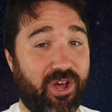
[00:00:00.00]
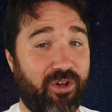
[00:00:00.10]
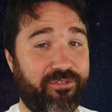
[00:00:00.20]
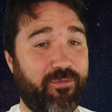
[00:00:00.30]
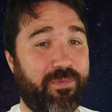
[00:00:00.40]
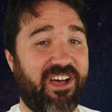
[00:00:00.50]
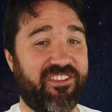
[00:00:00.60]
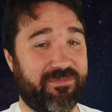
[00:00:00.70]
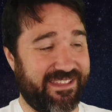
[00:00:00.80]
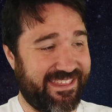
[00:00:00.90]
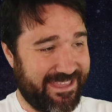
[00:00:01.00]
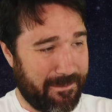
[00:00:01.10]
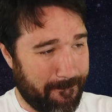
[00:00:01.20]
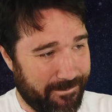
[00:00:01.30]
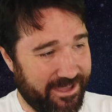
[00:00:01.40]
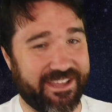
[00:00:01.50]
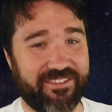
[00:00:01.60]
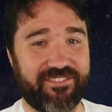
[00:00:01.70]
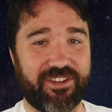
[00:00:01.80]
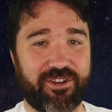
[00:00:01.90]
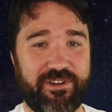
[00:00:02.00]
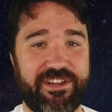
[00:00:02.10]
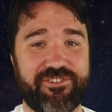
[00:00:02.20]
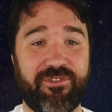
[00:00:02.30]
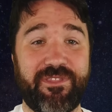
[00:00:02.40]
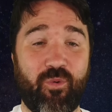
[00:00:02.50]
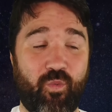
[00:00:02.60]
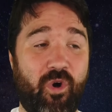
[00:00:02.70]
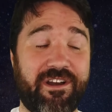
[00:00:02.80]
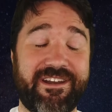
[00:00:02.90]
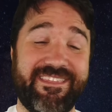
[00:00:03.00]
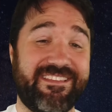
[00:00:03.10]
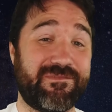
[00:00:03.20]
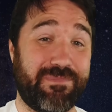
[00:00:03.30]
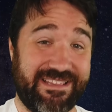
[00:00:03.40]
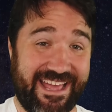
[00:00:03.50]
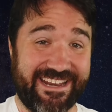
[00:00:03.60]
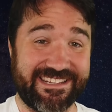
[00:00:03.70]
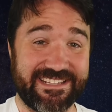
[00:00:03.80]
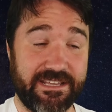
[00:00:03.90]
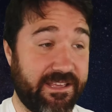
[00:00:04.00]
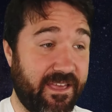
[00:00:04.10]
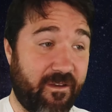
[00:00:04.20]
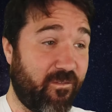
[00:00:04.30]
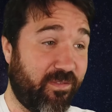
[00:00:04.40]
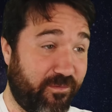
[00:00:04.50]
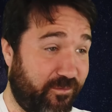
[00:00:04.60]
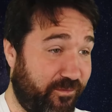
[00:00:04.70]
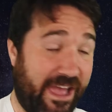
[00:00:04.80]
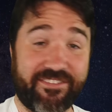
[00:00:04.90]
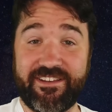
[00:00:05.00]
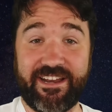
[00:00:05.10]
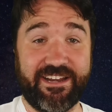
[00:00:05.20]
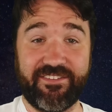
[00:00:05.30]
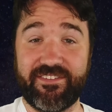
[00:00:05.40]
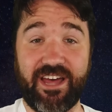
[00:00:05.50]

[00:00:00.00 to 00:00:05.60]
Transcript: but also possibly the biggest creature that walked this planet. Fascinating